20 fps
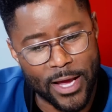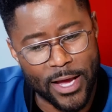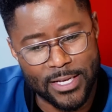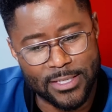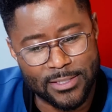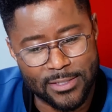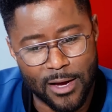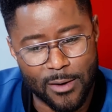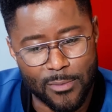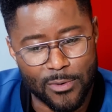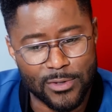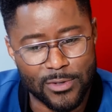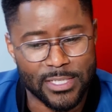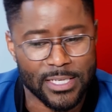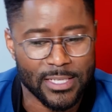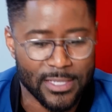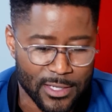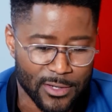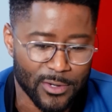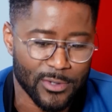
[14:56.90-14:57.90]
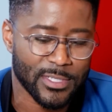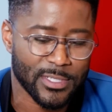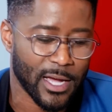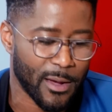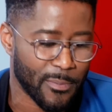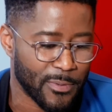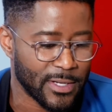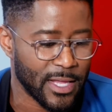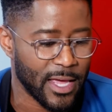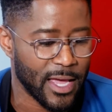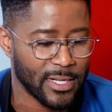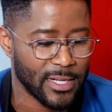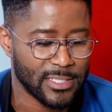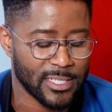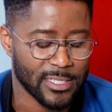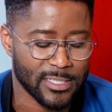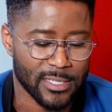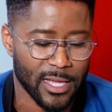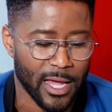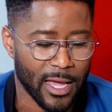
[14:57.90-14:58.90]
Randy's numbers, and then on top of that,
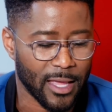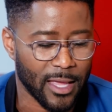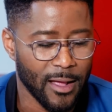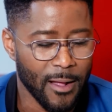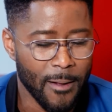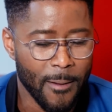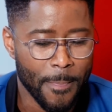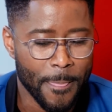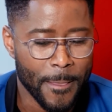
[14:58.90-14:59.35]
just like